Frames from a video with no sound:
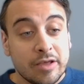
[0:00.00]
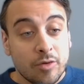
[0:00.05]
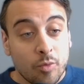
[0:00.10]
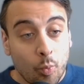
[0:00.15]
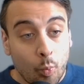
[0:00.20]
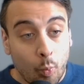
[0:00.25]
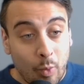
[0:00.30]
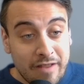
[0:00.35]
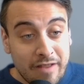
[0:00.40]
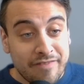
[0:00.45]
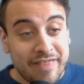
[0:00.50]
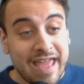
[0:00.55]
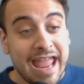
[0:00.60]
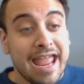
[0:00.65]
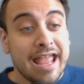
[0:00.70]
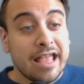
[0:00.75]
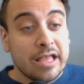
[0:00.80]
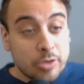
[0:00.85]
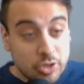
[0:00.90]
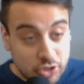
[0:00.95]
When they
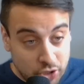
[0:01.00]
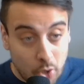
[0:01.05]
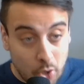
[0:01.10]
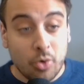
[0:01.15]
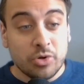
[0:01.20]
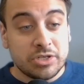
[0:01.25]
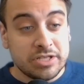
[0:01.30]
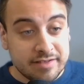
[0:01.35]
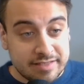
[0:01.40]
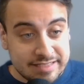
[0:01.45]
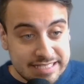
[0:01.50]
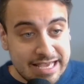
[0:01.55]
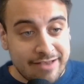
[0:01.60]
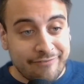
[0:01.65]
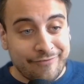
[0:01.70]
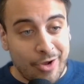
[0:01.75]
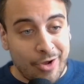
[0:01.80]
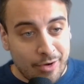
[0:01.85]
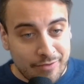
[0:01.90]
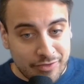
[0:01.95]
go to the
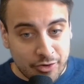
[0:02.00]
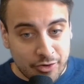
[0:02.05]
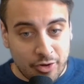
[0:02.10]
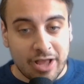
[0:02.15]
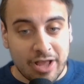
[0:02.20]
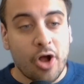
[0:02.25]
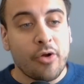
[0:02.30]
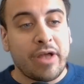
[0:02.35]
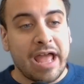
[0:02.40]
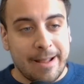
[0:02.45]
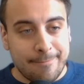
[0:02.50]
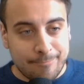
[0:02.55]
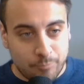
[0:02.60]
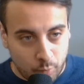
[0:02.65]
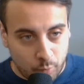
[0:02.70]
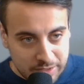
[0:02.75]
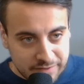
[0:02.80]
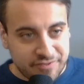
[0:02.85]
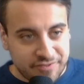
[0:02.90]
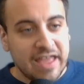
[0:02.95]
CFO and they're like, okay,
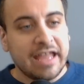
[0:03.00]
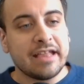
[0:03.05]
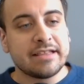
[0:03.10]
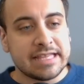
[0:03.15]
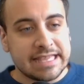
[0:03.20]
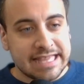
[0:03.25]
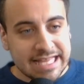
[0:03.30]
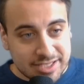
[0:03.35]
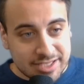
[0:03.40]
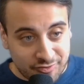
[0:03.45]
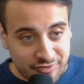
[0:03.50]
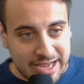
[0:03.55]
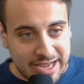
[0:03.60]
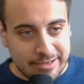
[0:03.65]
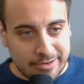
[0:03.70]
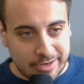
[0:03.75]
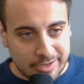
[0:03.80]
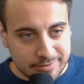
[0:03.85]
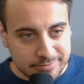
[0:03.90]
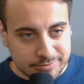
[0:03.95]
we think it's this
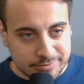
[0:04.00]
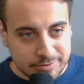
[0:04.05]
vendor.